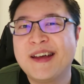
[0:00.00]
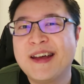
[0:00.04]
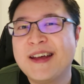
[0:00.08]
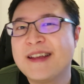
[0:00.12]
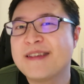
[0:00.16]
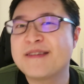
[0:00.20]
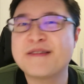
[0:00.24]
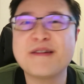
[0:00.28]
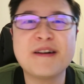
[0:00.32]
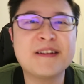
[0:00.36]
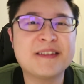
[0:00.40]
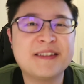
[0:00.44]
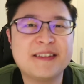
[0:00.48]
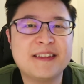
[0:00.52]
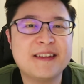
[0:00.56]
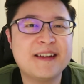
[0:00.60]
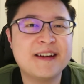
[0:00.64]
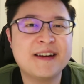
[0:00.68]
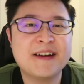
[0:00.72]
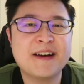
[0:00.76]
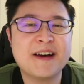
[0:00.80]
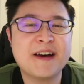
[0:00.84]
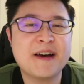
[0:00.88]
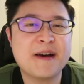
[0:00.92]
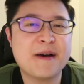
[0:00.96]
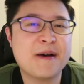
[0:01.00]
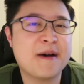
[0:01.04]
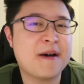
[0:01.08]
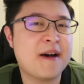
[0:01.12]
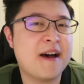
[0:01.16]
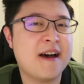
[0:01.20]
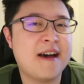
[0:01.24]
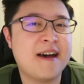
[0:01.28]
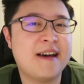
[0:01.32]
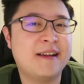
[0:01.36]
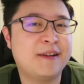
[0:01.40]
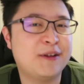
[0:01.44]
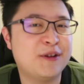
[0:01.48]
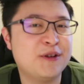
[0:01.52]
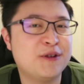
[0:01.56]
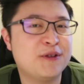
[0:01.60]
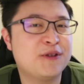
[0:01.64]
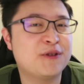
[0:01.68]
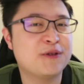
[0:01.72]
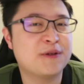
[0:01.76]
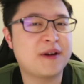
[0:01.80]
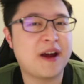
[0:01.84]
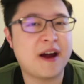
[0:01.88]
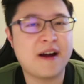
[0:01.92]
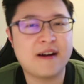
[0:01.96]
It's not an
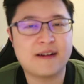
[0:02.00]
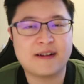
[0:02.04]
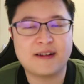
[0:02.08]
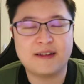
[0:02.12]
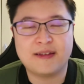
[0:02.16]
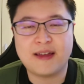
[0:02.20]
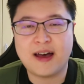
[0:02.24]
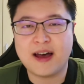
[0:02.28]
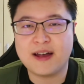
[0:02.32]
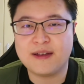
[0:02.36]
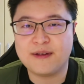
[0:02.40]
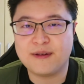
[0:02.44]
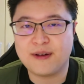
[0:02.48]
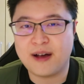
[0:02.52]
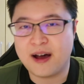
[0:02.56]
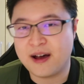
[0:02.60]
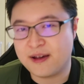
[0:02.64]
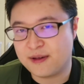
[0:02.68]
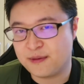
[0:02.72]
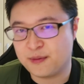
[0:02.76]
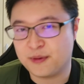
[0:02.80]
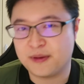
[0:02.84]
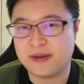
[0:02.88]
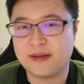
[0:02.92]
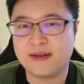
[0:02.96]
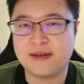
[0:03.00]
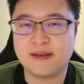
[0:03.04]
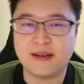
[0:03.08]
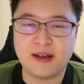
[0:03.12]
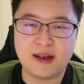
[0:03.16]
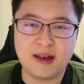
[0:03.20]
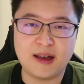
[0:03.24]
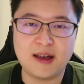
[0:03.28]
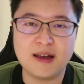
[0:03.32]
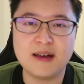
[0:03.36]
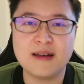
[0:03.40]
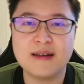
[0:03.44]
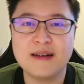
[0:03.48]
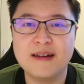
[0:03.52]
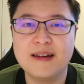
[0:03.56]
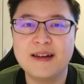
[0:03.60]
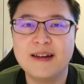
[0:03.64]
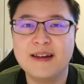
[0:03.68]
usual character that you guys would see